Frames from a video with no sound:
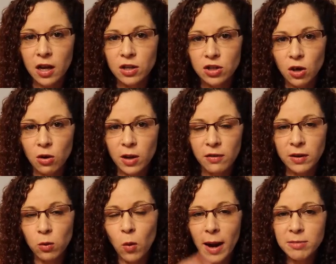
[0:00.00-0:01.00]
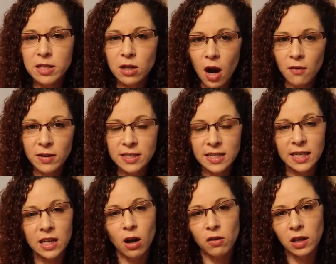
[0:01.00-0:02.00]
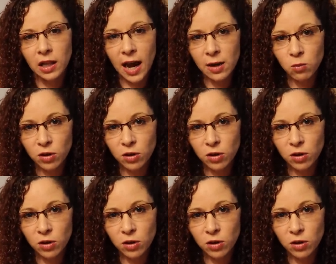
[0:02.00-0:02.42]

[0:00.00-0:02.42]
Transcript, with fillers: So if you wiped it off and didn't get all the line